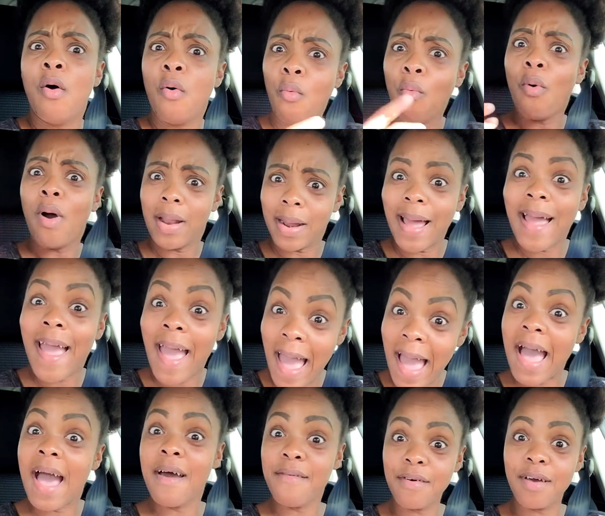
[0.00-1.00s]
what I
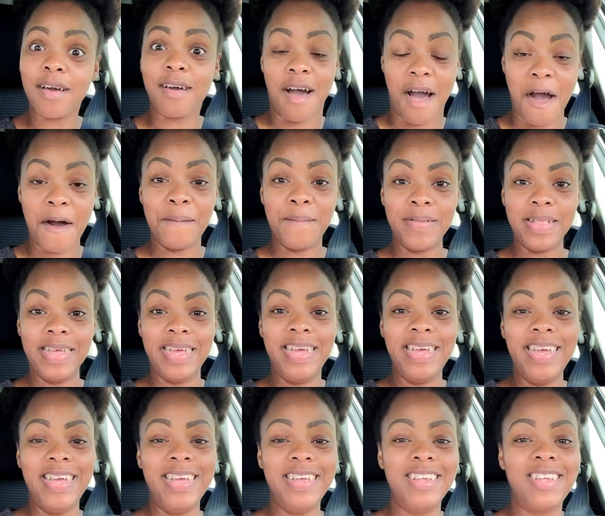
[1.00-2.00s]
have
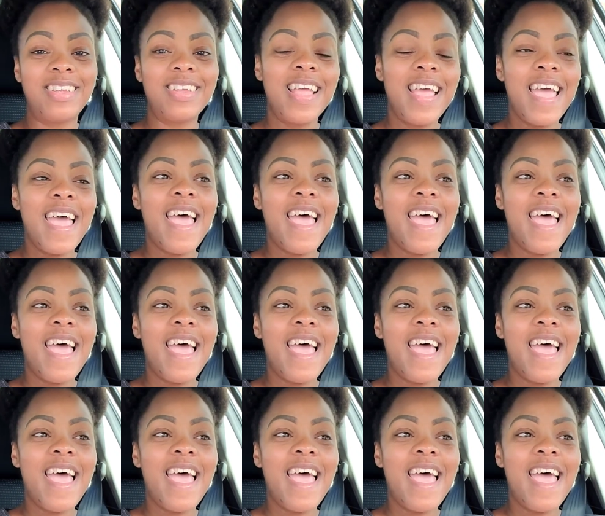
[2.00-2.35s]
accomplished